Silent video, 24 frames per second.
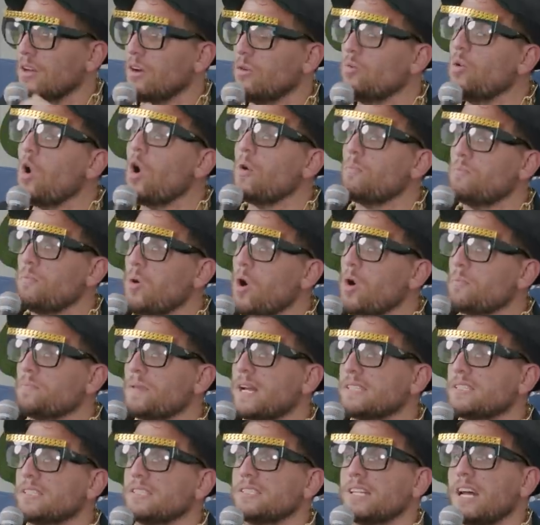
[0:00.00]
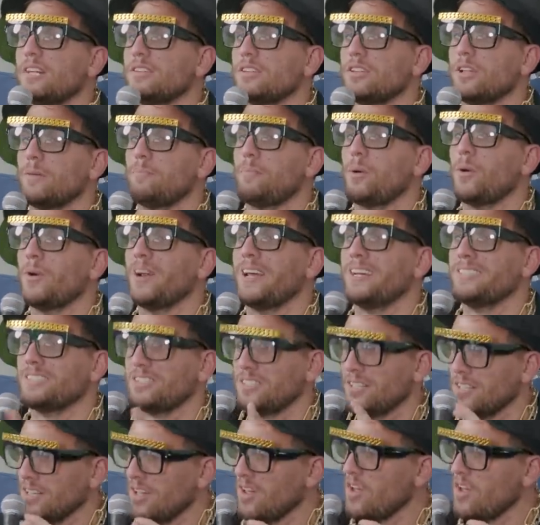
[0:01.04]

Whoop whoop. That's the sound of the police.